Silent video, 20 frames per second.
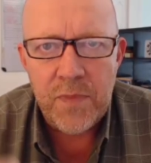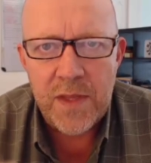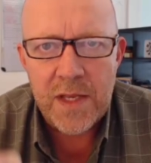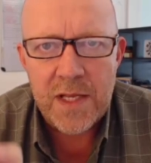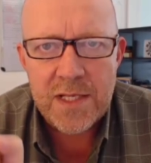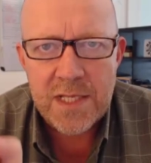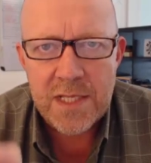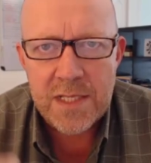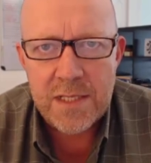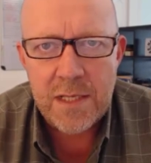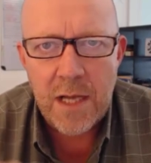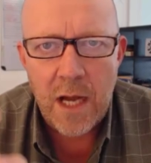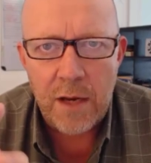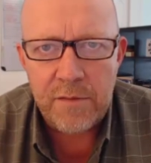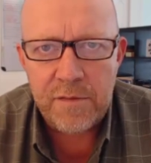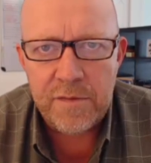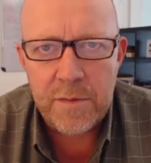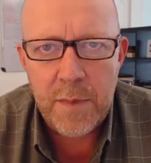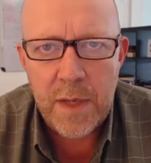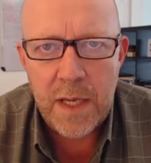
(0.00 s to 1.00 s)
this is
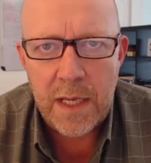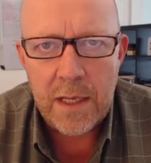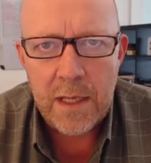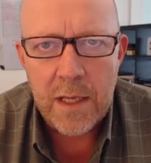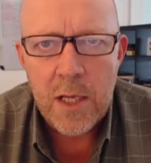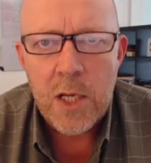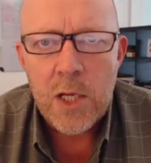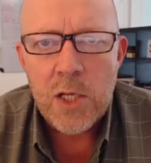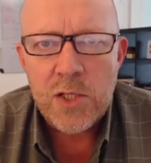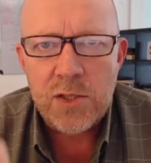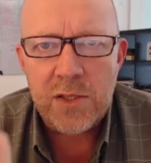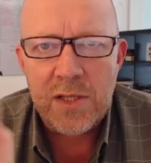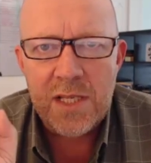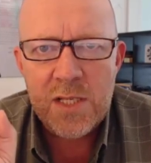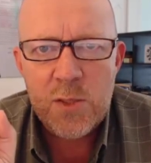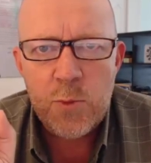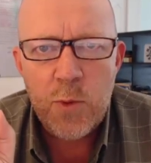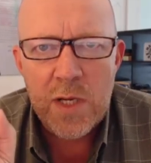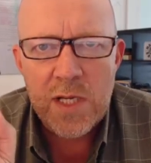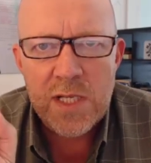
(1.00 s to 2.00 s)
not for me. So
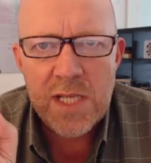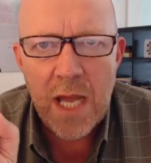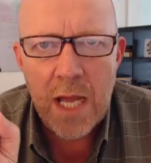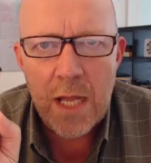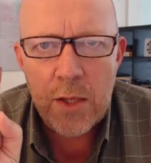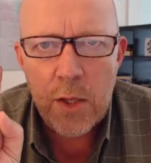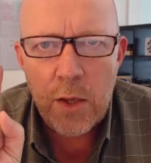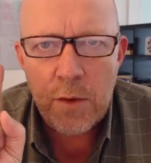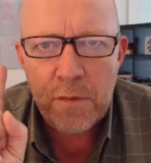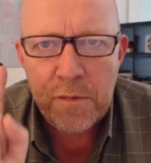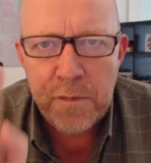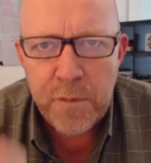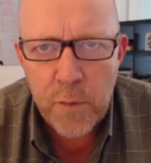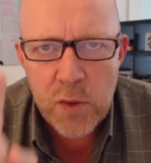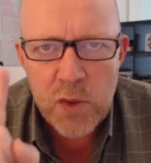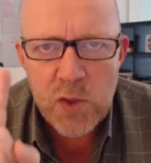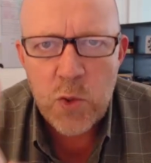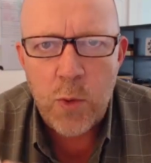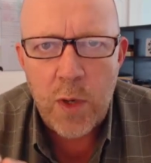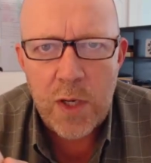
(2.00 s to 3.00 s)
this was the
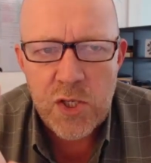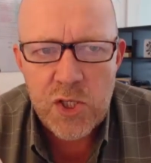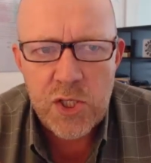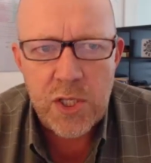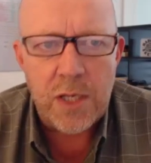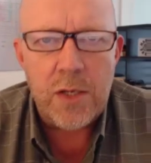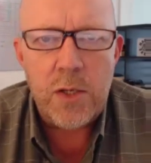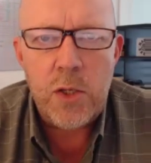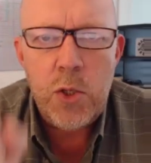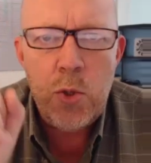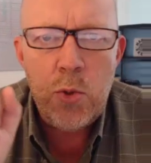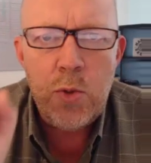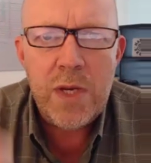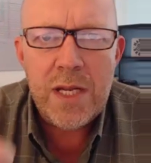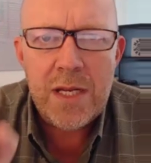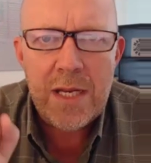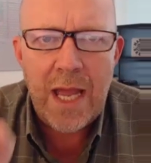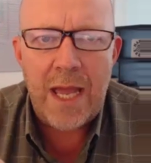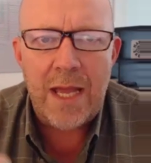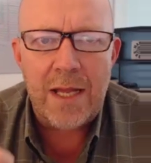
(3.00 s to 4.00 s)
first question. You
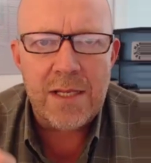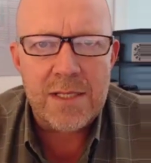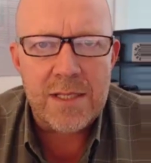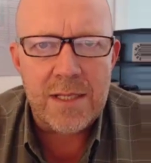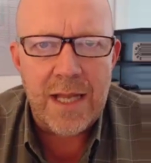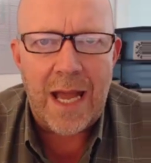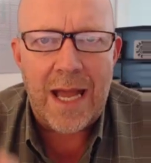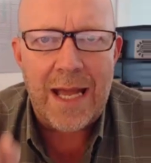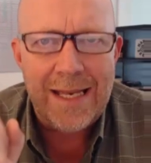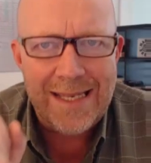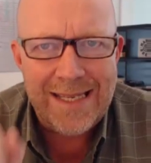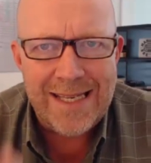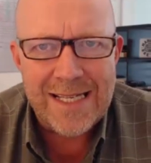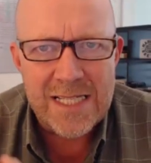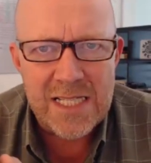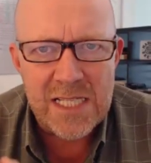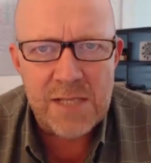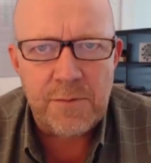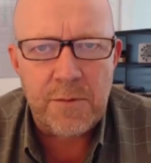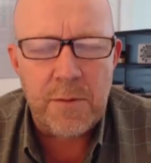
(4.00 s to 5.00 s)
need to answer that,
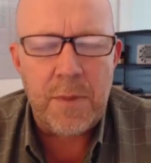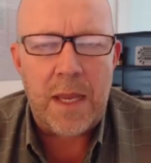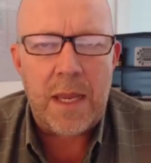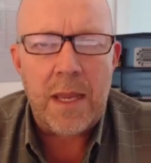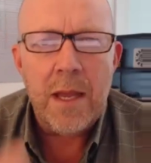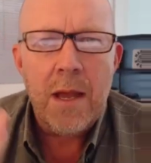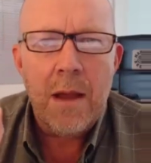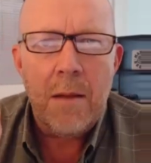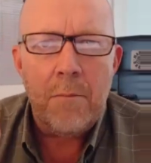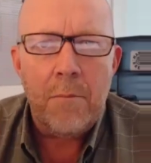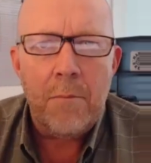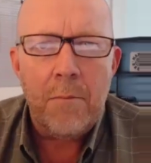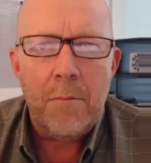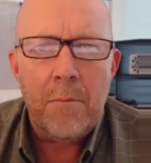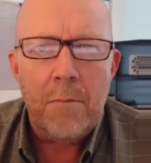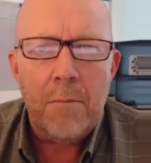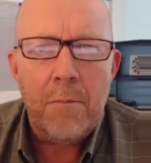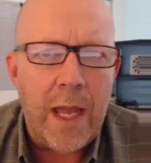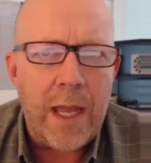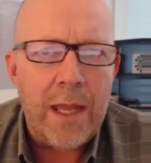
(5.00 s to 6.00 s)
this is for me. By
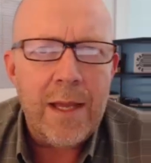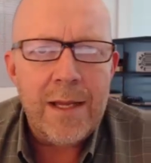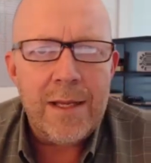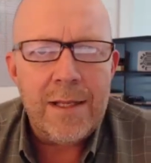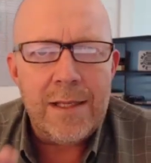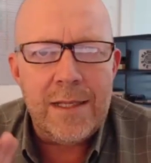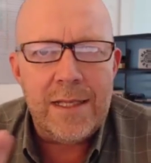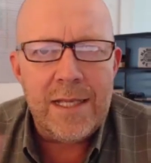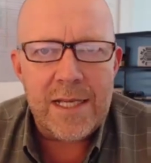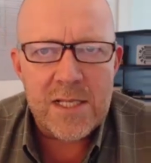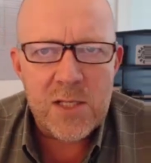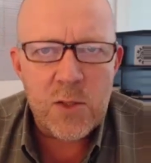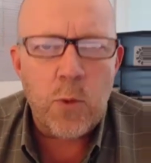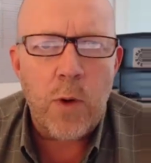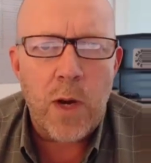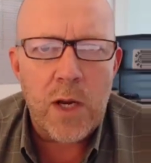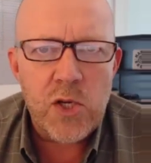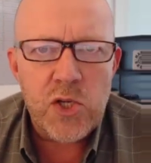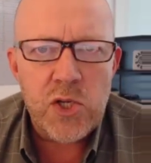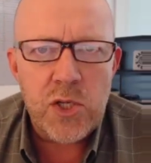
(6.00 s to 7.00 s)
the way, this
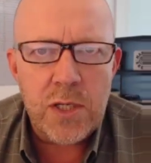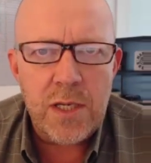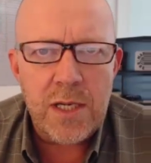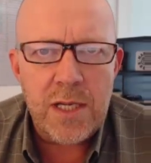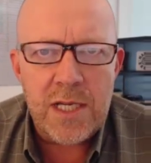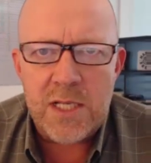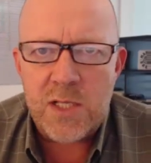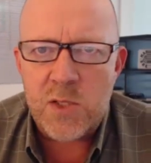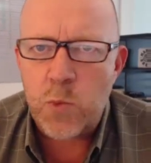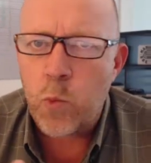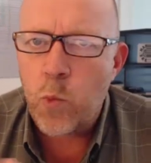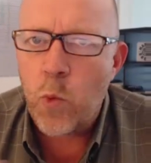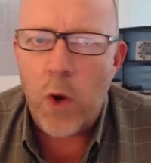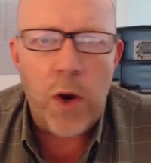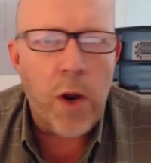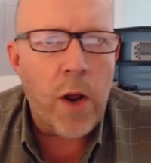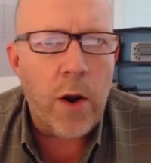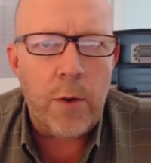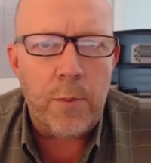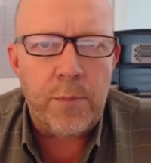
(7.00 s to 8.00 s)
question is
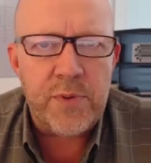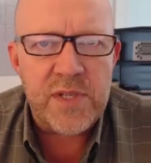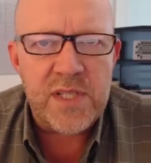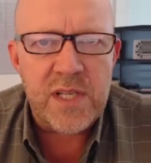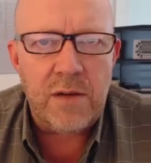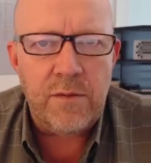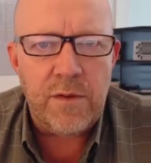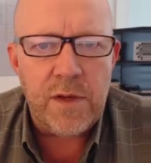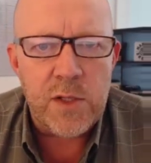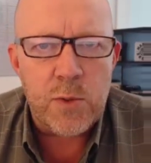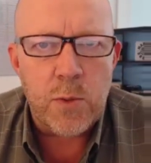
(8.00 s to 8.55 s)
100%